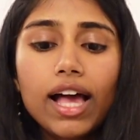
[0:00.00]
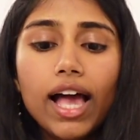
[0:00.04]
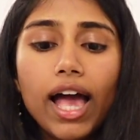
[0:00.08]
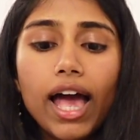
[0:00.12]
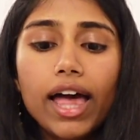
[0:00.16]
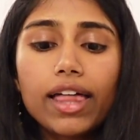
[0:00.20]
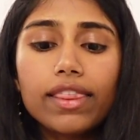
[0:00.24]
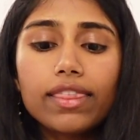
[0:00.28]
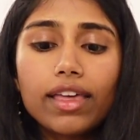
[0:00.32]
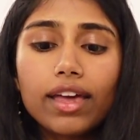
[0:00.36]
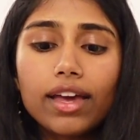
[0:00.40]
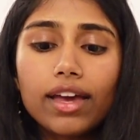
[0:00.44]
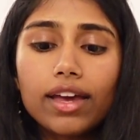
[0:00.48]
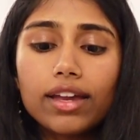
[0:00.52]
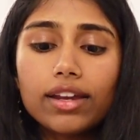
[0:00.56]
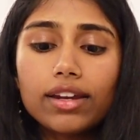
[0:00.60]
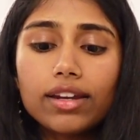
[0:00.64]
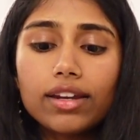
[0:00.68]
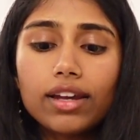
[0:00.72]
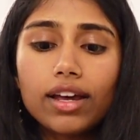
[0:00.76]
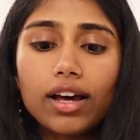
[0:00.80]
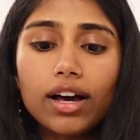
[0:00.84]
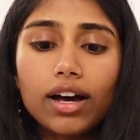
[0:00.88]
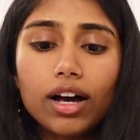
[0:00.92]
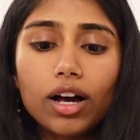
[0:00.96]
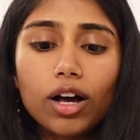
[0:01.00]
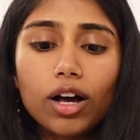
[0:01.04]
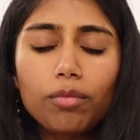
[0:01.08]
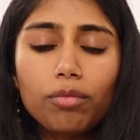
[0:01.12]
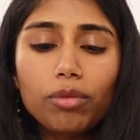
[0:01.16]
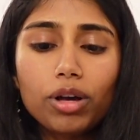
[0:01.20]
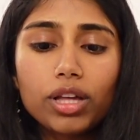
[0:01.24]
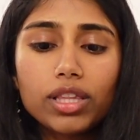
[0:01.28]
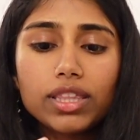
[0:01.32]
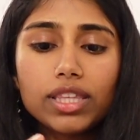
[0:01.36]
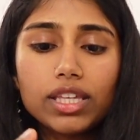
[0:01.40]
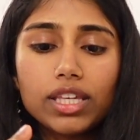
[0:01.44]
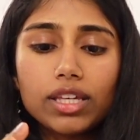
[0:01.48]
And then
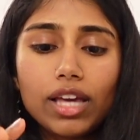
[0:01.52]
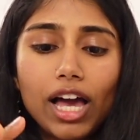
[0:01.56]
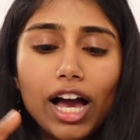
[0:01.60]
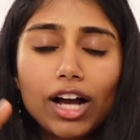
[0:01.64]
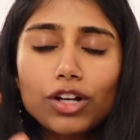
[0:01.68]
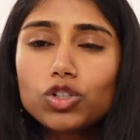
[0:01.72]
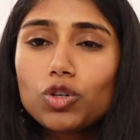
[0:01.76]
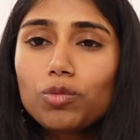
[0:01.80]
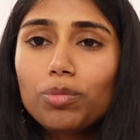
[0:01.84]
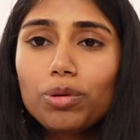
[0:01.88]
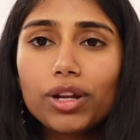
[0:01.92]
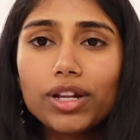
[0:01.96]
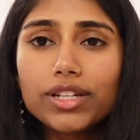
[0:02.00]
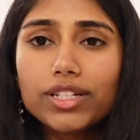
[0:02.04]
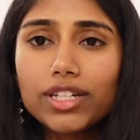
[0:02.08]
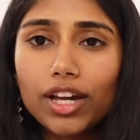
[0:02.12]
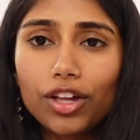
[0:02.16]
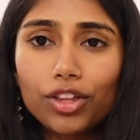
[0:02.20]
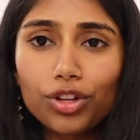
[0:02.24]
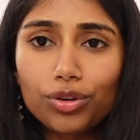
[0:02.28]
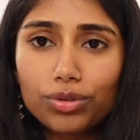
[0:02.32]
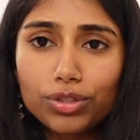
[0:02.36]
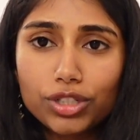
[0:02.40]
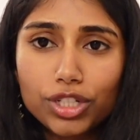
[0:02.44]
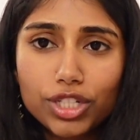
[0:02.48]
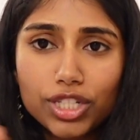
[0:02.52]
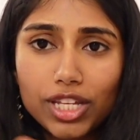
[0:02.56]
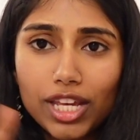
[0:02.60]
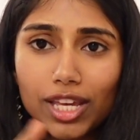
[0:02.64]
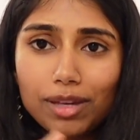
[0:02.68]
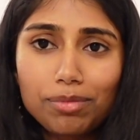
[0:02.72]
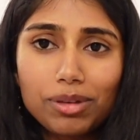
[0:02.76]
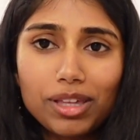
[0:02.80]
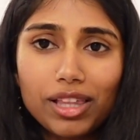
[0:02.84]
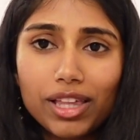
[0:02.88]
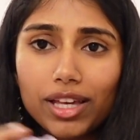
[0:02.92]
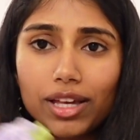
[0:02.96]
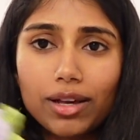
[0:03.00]
the actual putting together will just take
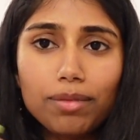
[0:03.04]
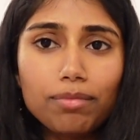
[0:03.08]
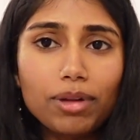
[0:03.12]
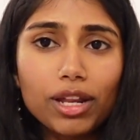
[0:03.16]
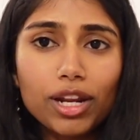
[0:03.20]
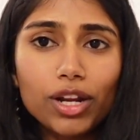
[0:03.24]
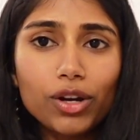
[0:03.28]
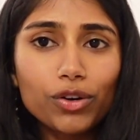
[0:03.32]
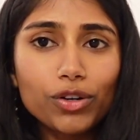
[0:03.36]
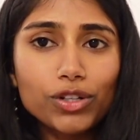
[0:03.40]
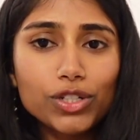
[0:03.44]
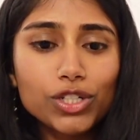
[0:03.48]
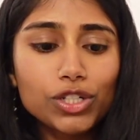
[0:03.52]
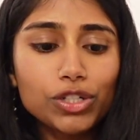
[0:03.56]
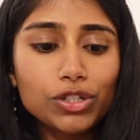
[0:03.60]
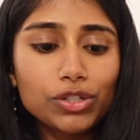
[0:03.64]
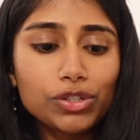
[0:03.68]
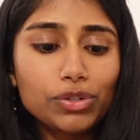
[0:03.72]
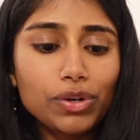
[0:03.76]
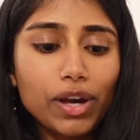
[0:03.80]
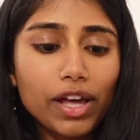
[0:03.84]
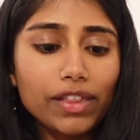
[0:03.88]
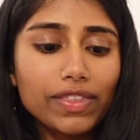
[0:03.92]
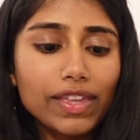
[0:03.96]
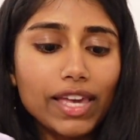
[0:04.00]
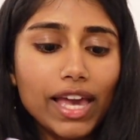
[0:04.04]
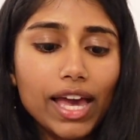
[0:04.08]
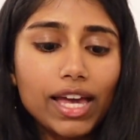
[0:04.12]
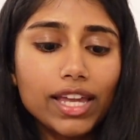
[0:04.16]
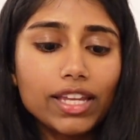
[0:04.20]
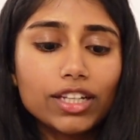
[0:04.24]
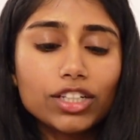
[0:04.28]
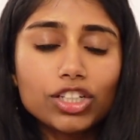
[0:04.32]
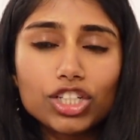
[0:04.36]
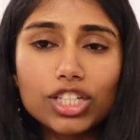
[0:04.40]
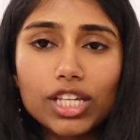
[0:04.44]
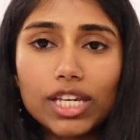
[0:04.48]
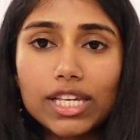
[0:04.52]
me like a minute or two at the
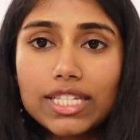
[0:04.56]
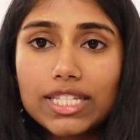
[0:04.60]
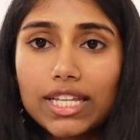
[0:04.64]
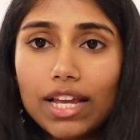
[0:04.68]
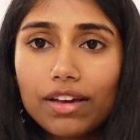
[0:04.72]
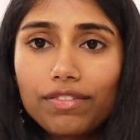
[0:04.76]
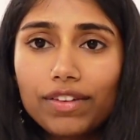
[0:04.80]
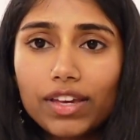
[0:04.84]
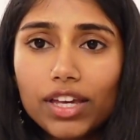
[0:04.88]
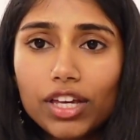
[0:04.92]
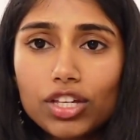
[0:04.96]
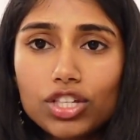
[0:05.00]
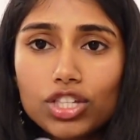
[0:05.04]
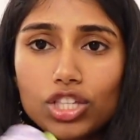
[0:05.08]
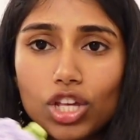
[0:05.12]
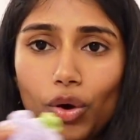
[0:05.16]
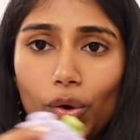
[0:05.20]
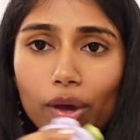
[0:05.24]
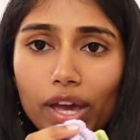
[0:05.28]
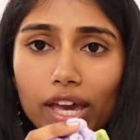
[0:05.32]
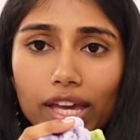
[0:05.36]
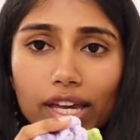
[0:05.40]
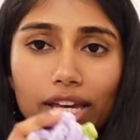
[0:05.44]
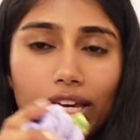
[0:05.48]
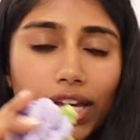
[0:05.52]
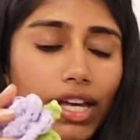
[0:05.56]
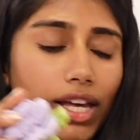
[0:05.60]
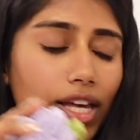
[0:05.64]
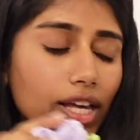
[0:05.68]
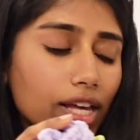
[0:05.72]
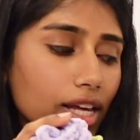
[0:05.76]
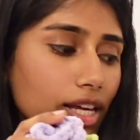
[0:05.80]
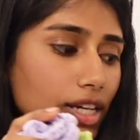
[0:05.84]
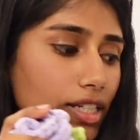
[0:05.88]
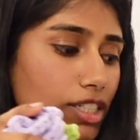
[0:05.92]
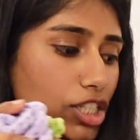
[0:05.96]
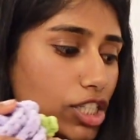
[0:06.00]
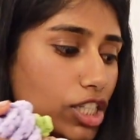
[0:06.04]
end, just like stuffing, sewing,
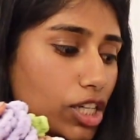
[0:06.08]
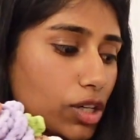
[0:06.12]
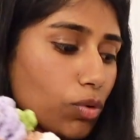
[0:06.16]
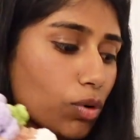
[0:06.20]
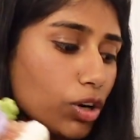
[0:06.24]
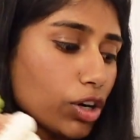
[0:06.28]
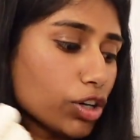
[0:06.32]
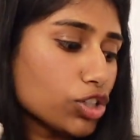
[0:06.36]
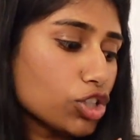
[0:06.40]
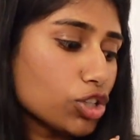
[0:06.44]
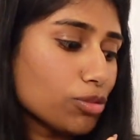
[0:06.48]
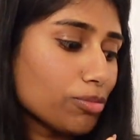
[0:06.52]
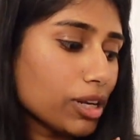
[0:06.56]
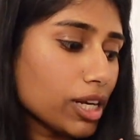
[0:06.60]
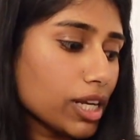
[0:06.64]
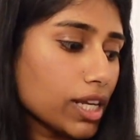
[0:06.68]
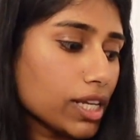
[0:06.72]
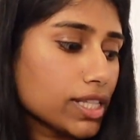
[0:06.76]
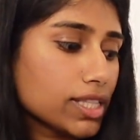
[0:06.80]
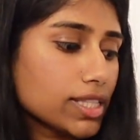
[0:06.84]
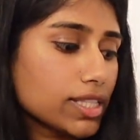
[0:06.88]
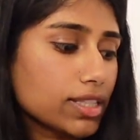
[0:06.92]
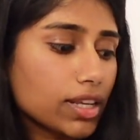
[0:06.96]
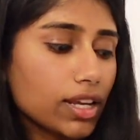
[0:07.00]
just like 1 or 2 minutes.